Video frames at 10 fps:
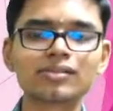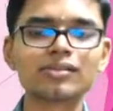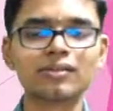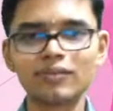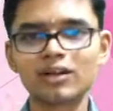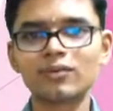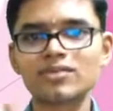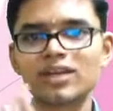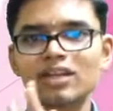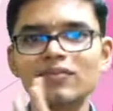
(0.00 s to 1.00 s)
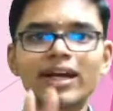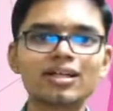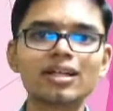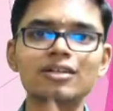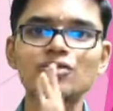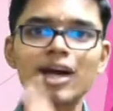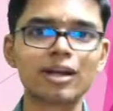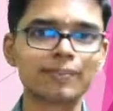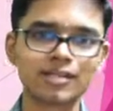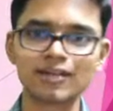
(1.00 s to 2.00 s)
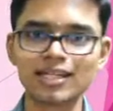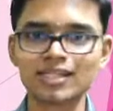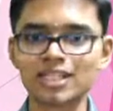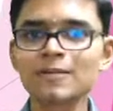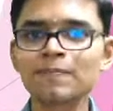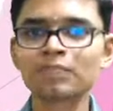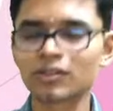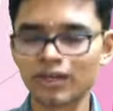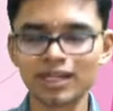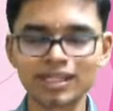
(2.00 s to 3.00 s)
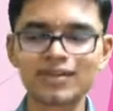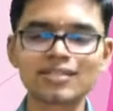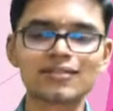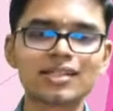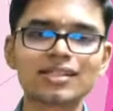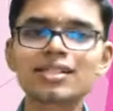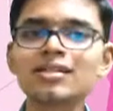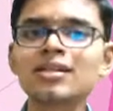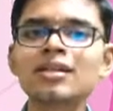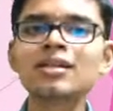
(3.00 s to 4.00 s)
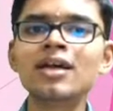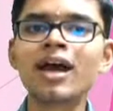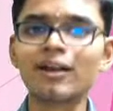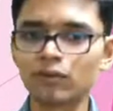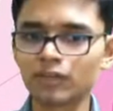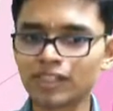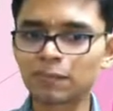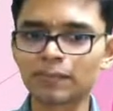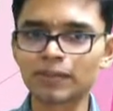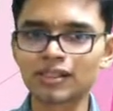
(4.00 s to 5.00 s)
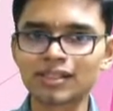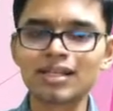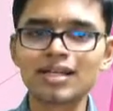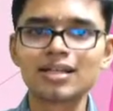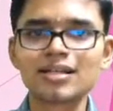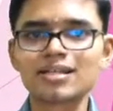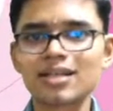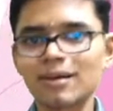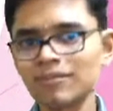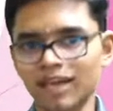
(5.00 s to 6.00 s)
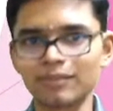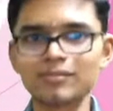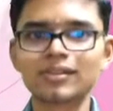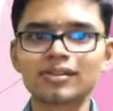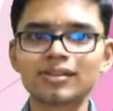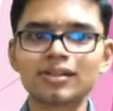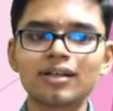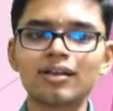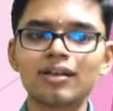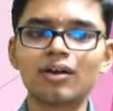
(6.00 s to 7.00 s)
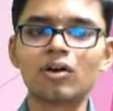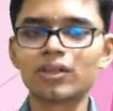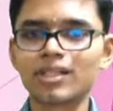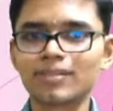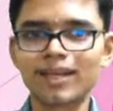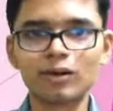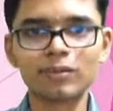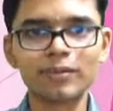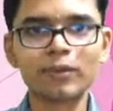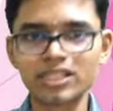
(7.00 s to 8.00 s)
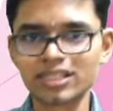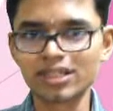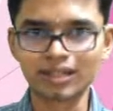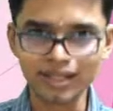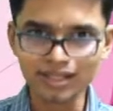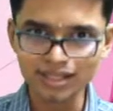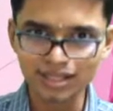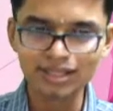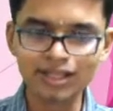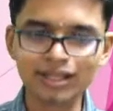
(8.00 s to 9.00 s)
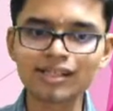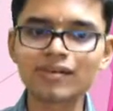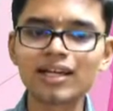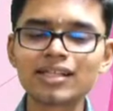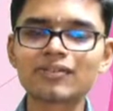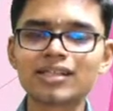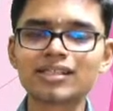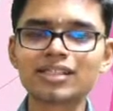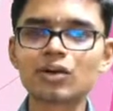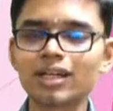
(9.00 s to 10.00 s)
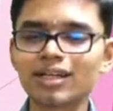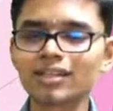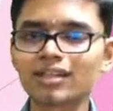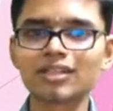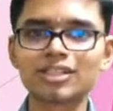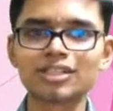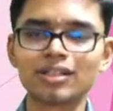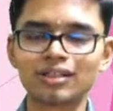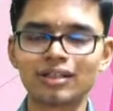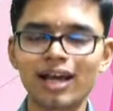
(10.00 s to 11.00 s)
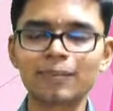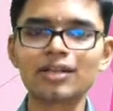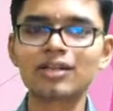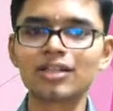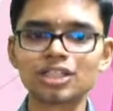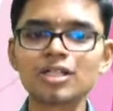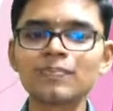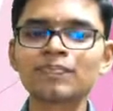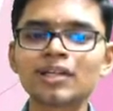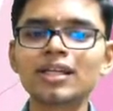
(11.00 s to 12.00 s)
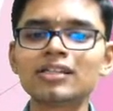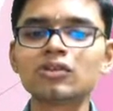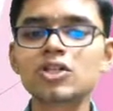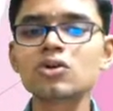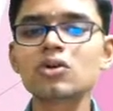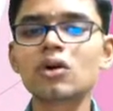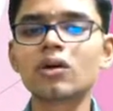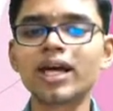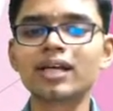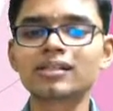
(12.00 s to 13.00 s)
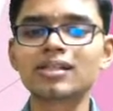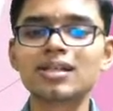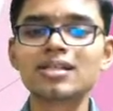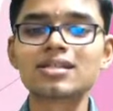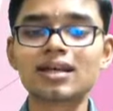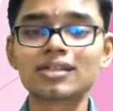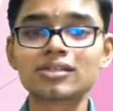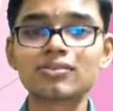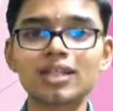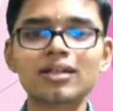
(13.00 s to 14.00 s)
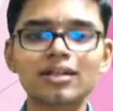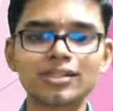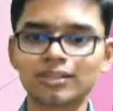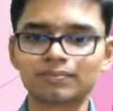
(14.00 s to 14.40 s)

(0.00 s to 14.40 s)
river was very vital to Harappan civilization, Indus Valley civilization. And for this purpose, sometimes, although it may not be politically correct, Indus Valley civilization or Indus culture, Harappan culture is also called as Saraswati culture.